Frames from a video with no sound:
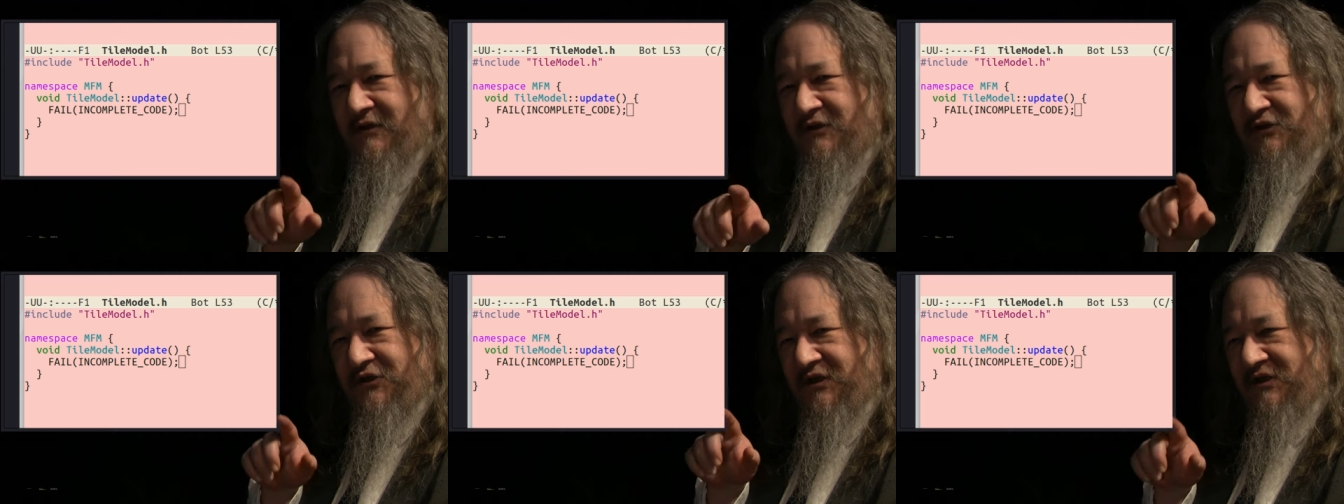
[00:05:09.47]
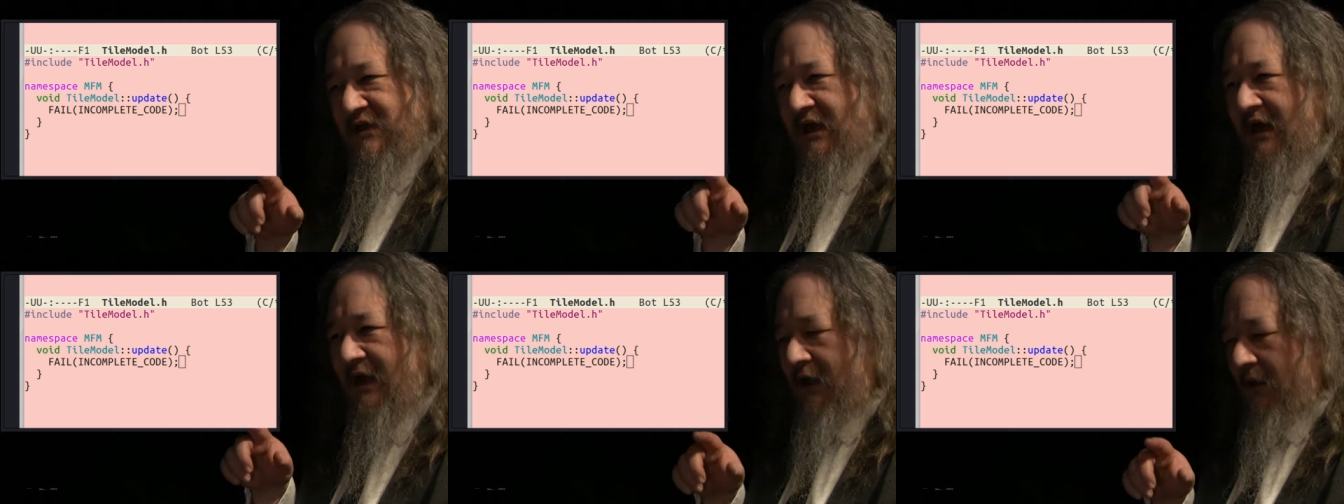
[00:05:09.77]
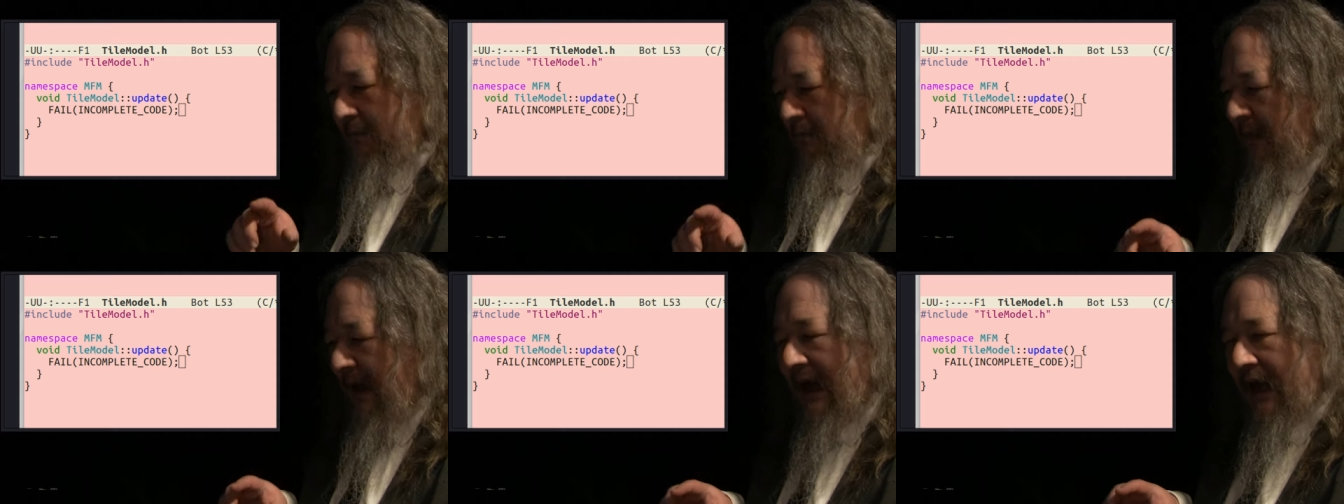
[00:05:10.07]
just a tile
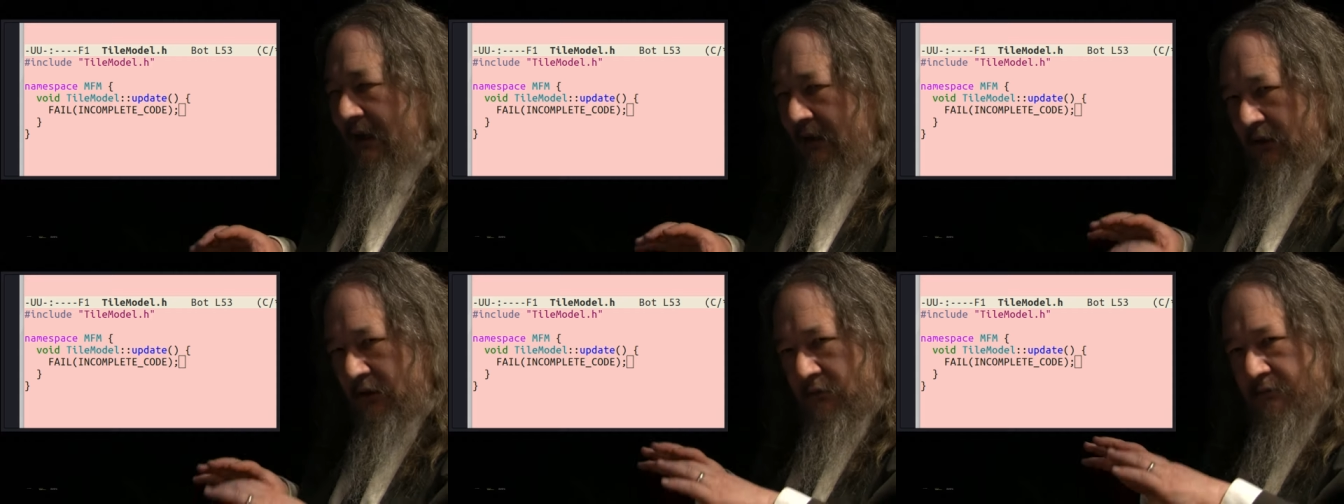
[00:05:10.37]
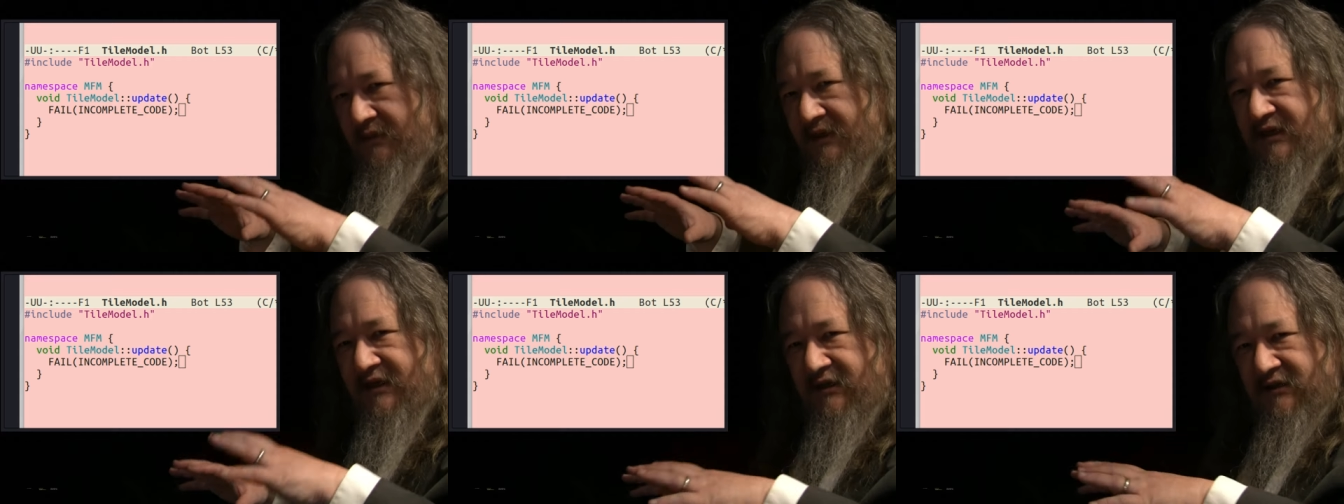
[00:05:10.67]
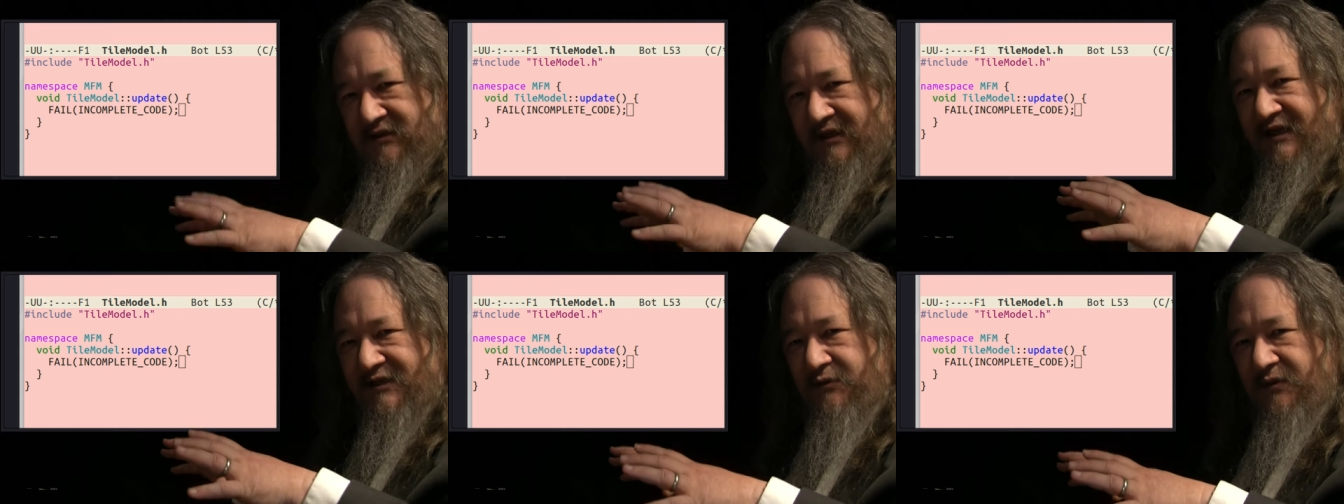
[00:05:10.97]
model
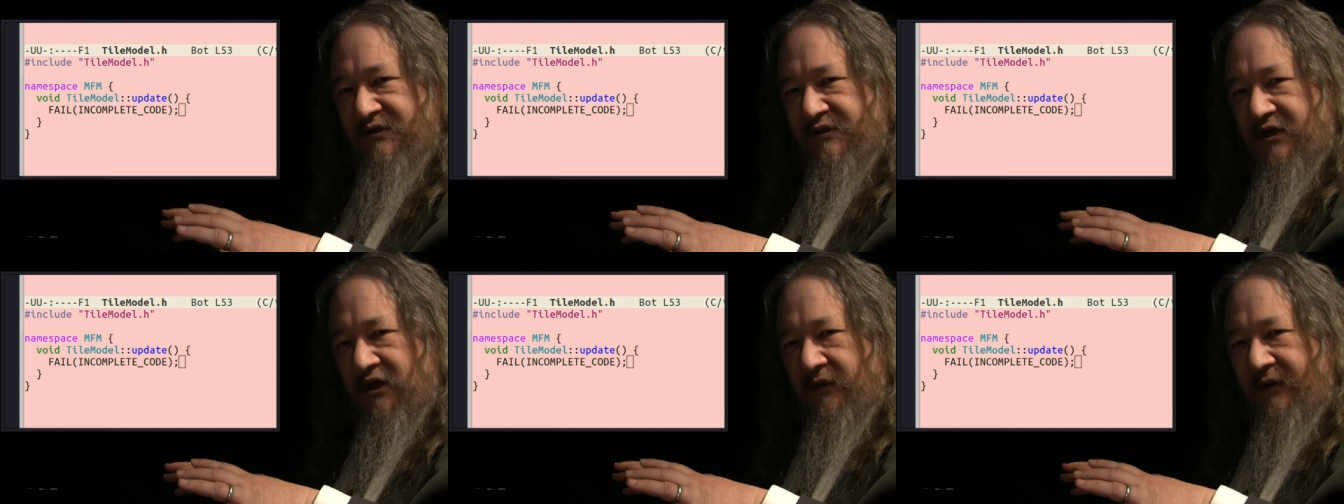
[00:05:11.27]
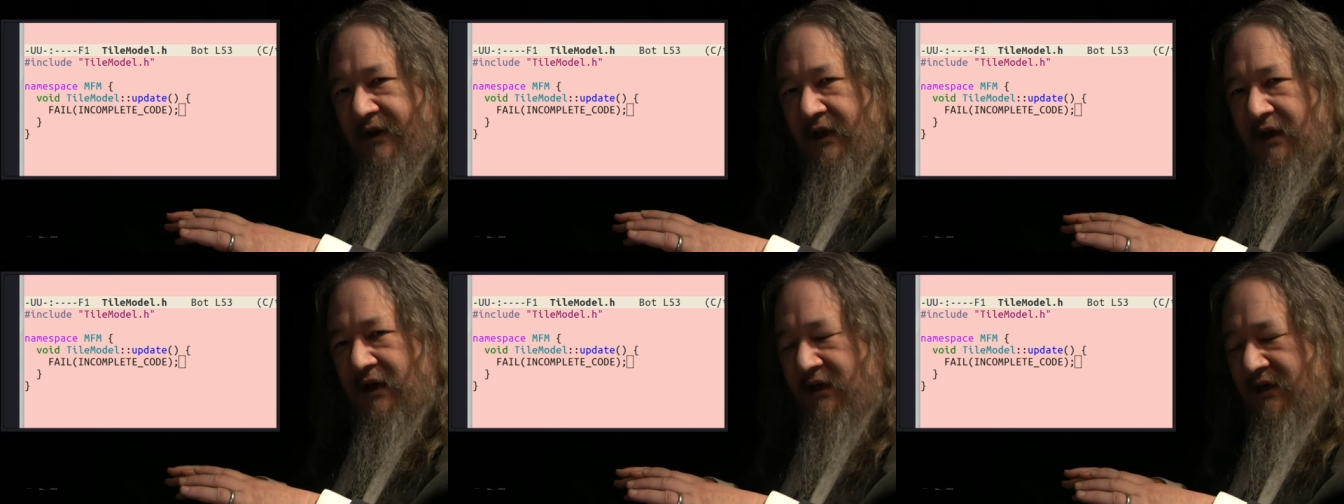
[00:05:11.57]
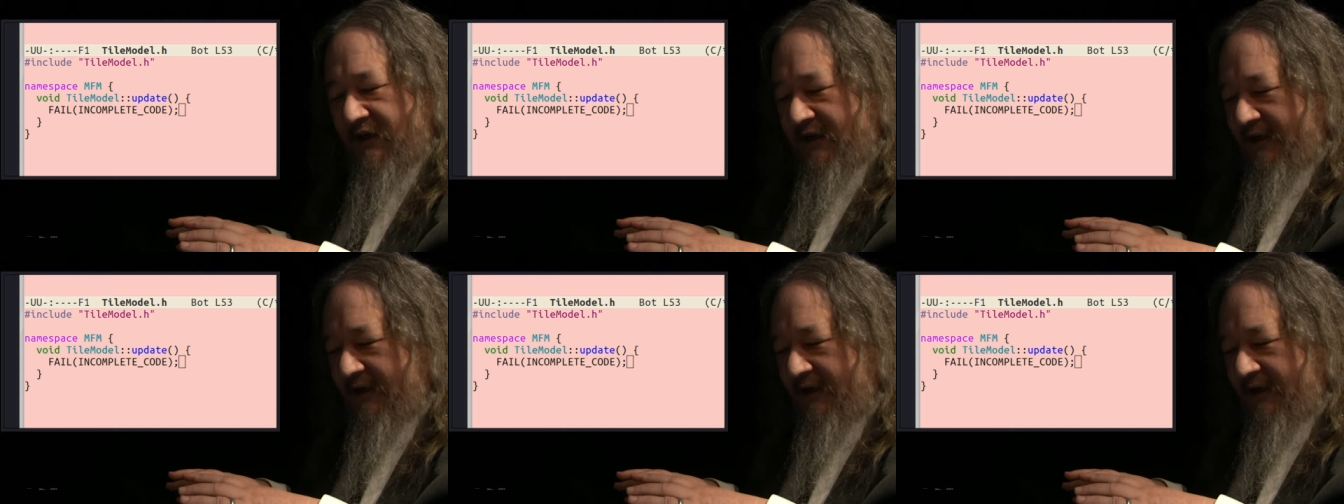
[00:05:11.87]
because that's what's going on